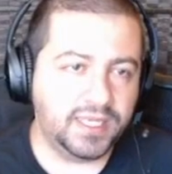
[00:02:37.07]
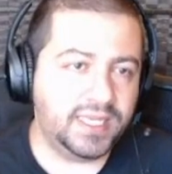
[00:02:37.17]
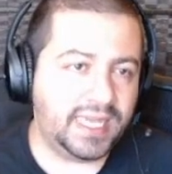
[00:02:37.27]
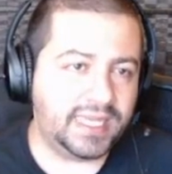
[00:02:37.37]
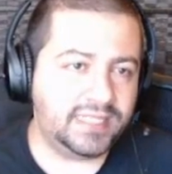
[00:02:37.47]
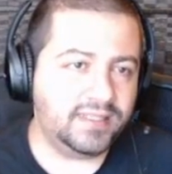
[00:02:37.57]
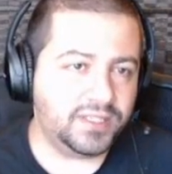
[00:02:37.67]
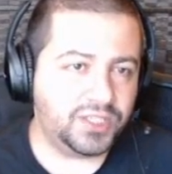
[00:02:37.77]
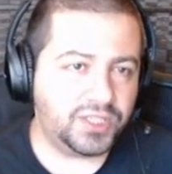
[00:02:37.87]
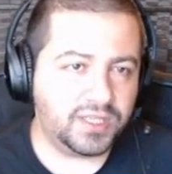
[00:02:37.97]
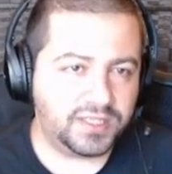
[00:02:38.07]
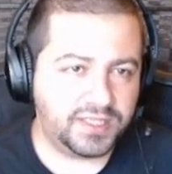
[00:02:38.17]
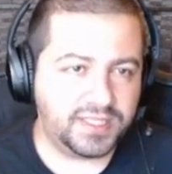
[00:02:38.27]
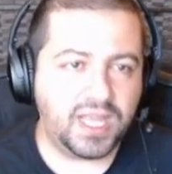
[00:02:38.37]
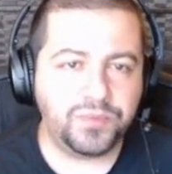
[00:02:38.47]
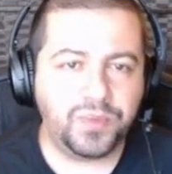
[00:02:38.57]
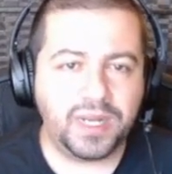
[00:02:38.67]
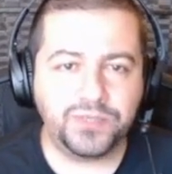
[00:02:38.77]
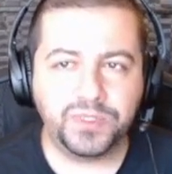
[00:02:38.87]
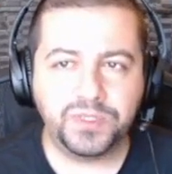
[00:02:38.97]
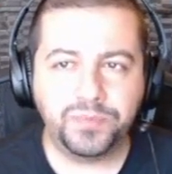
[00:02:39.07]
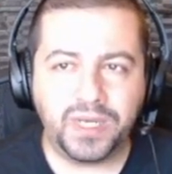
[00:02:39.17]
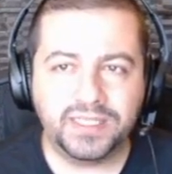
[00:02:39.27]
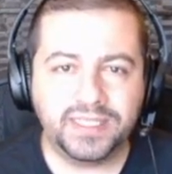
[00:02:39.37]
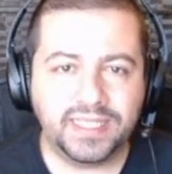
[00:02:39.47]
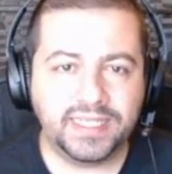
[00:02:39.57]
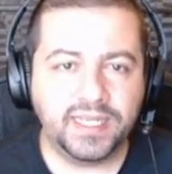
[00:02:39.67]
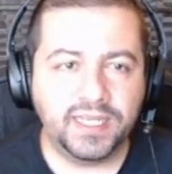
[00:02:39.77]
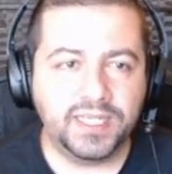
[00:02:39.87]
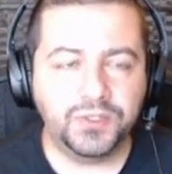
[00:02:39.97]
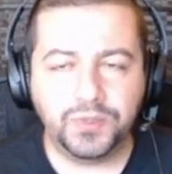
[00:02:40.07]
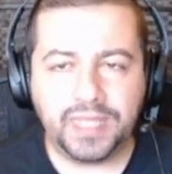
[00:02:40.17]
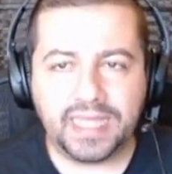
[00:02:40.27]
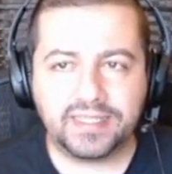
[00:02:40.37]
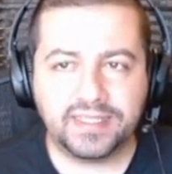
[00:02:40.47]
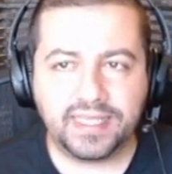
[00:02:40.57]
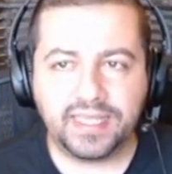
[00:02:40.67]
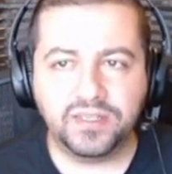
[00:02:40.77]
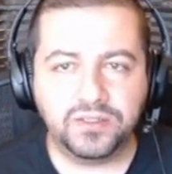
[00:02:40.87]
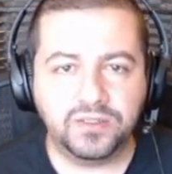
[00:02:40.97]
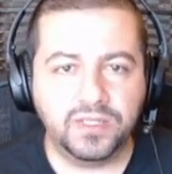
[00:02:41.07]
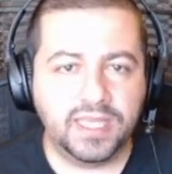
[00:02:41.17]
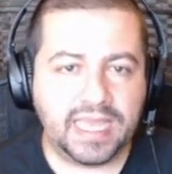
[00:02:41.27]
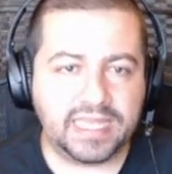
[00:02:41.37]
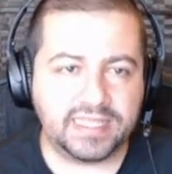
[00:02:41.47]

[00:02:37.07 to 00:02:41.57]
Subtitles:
And the stock price responded to that sale as a